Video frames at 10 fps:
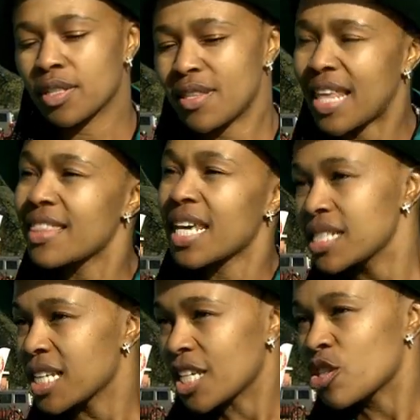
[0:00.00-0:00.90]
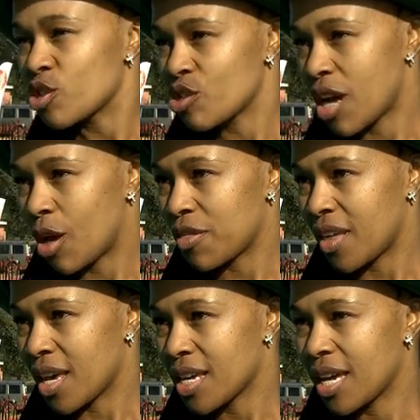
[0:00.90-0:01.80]
that there is an industry
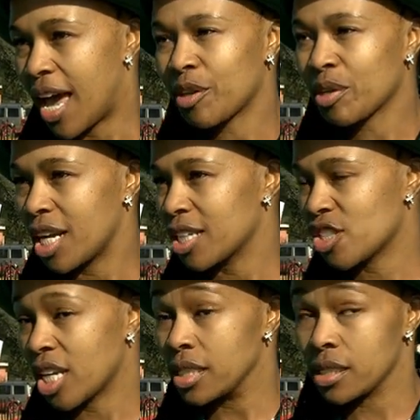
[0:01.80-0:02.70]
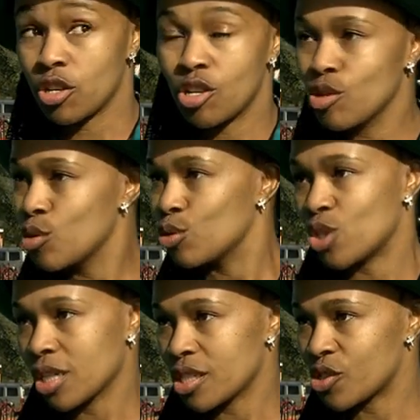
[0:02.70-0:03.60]
out there agriculture is a
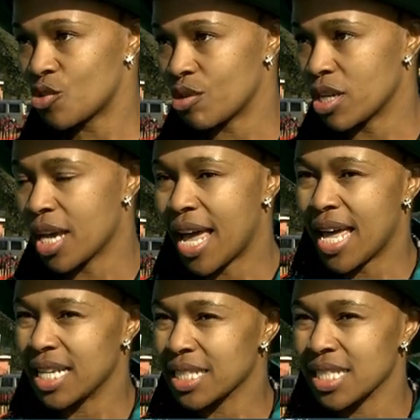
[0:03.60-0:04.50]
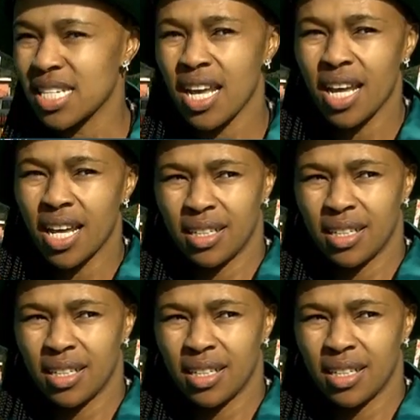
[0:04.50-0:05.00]
huge industry and